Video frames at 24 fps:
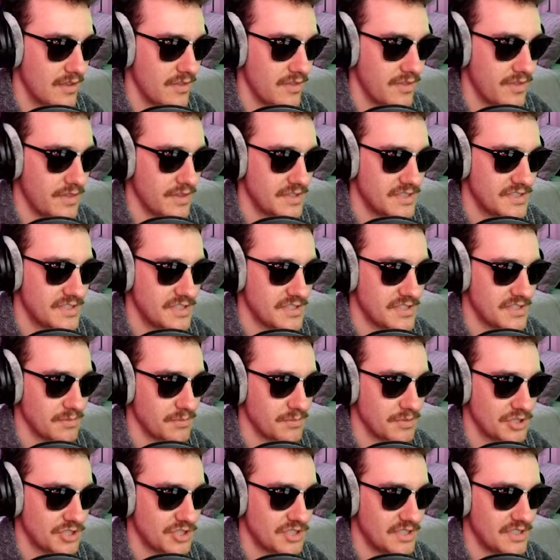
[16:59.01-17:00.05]
This is a
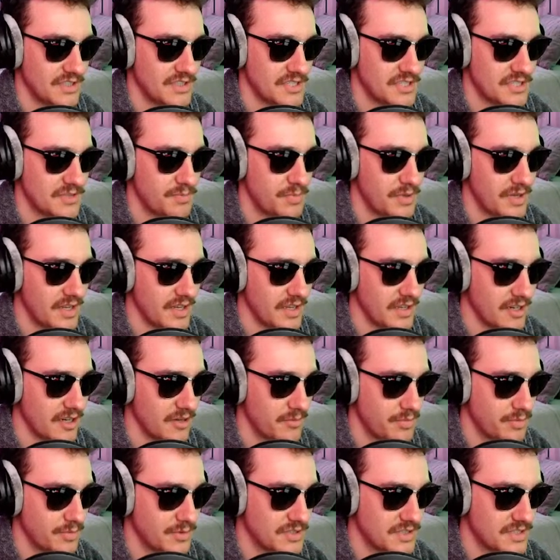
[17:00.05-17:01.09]
machine spinning
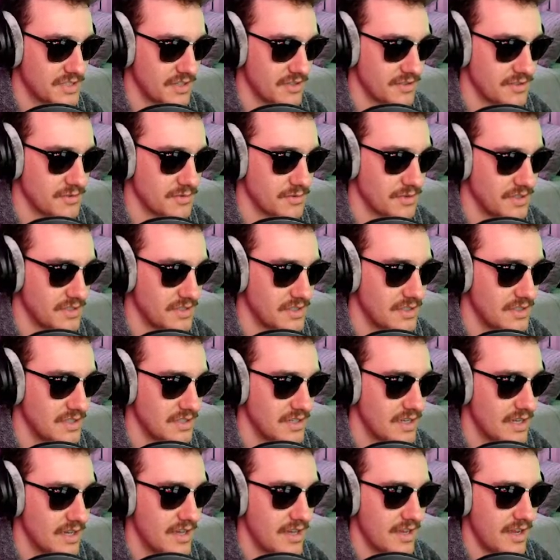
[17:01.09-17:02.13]
up, which sounds really
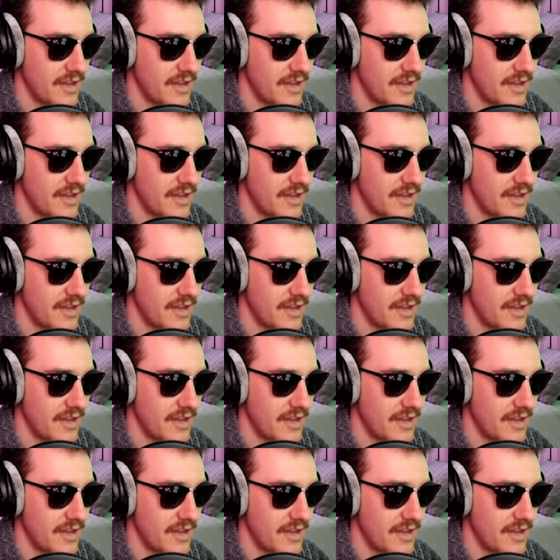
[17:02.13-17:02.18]
neat.